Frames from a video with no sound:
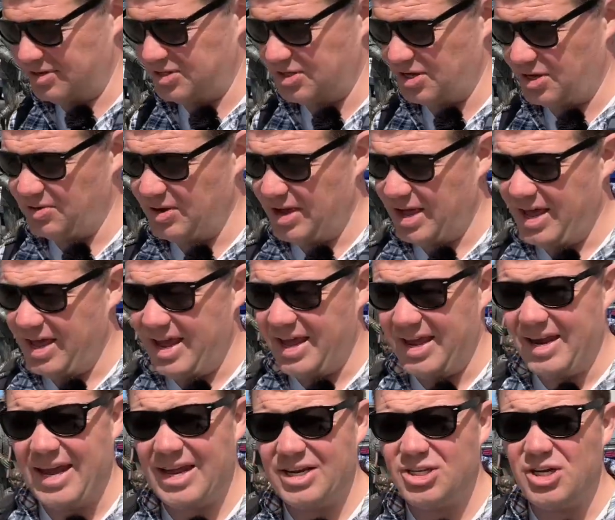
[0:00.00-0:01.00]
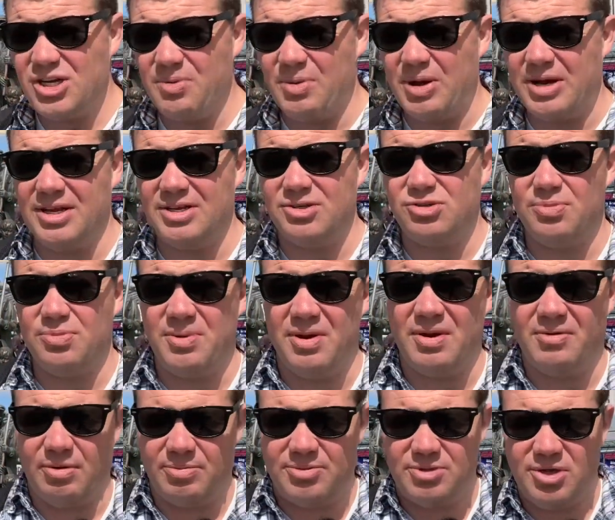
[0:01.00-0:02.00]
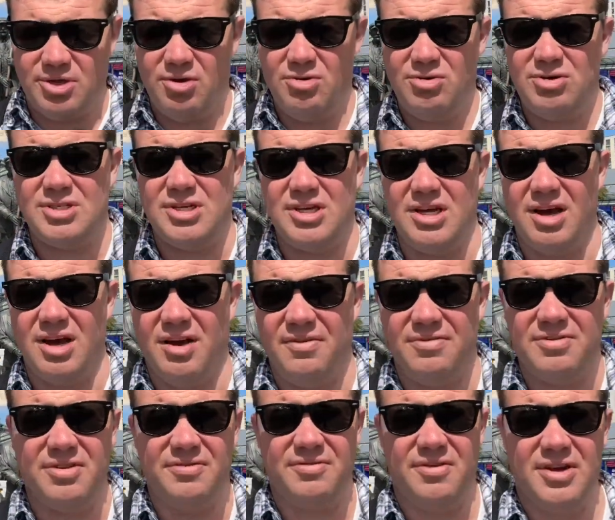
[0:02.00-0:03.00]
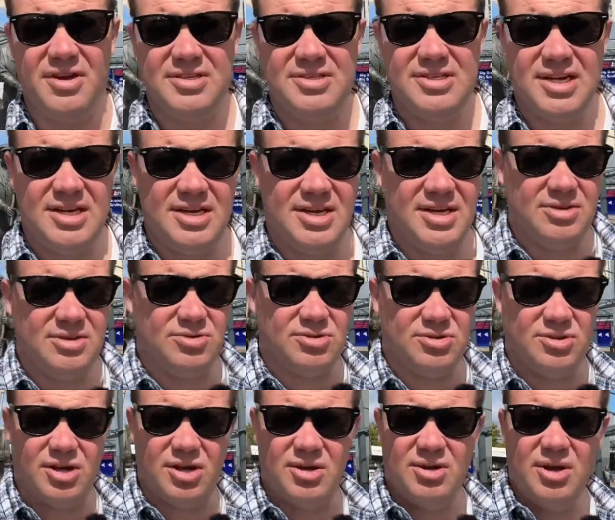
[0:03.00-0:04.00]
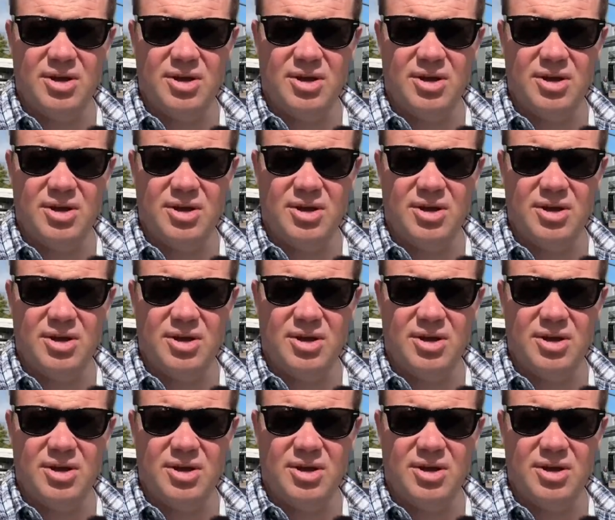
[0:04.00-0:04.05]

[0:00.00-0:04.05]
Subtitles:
So it actually went into a bit of obscurity after the first 10 years or so.